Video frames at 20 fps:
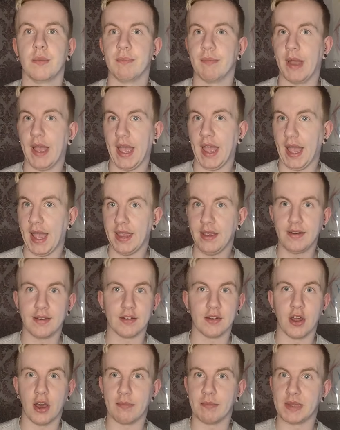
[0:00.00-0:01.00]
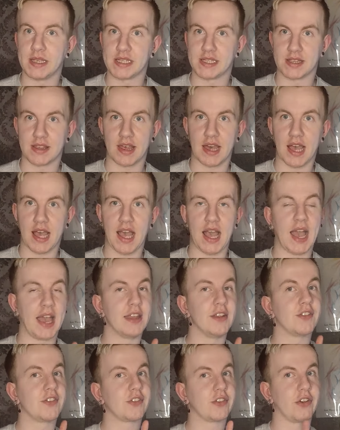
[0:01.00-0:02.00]
I did not miss that.
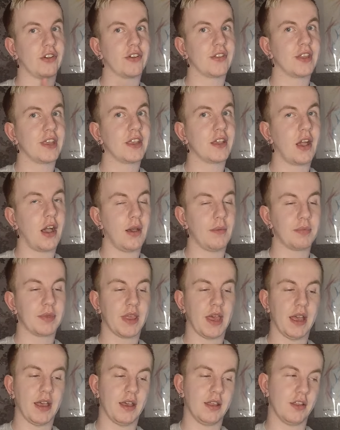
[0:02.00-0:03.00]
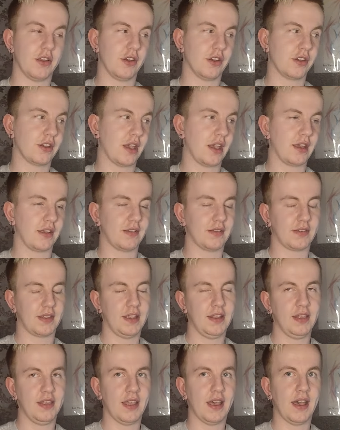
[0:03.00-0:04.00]
I certainly caught that. Look, I
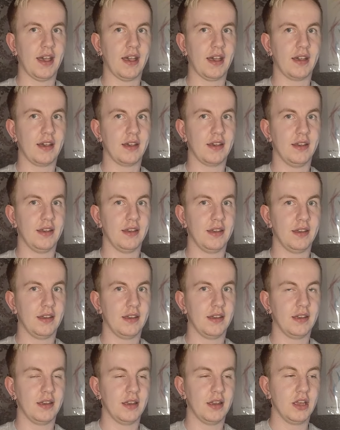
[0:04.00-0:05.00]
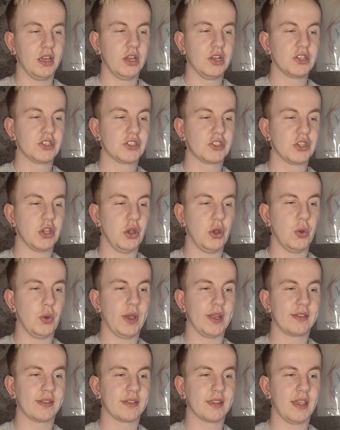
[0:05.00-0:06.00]
seen that. So
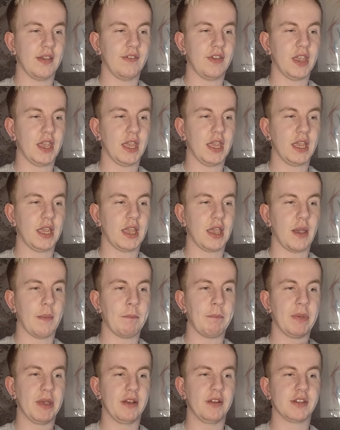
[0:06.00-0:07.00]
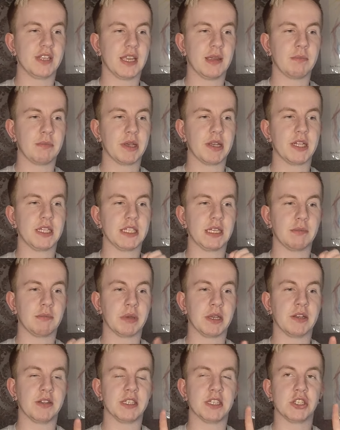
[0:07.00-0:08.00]
it's giving building
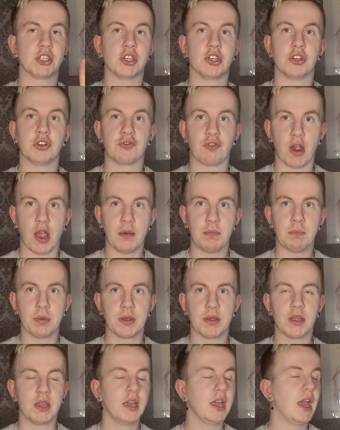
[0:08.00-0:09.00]
to a drop.